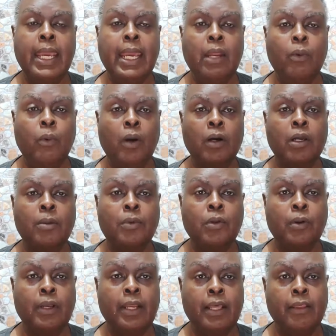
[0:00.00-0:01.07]
and welcome
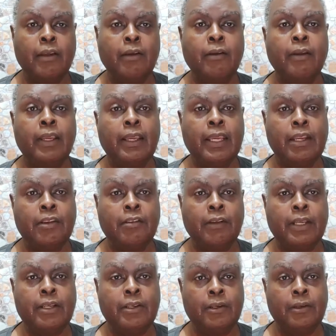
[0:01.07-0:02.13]
to another
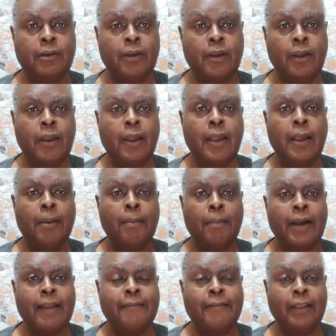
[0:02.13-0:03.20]
entry to
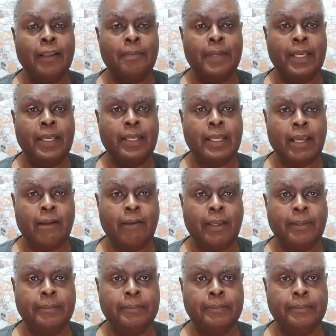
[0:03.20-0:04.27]
My Philippine Diary.